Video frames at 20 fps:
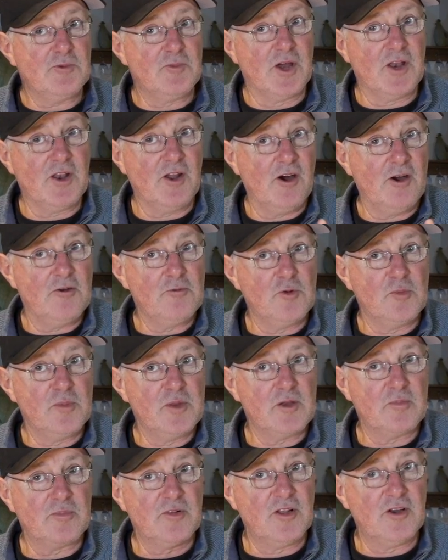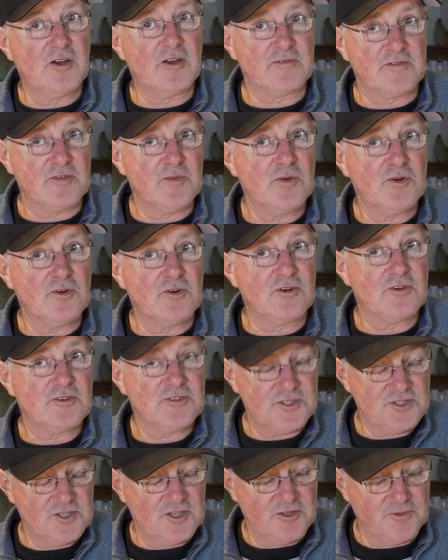one, I will be applying for more.
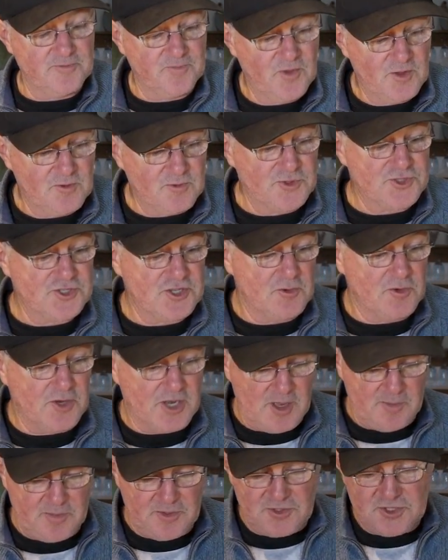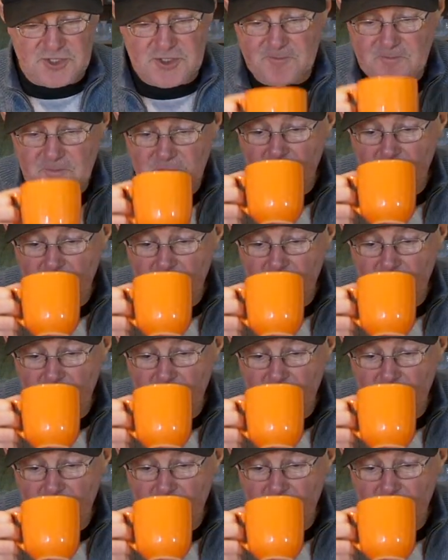So we'll see what happens.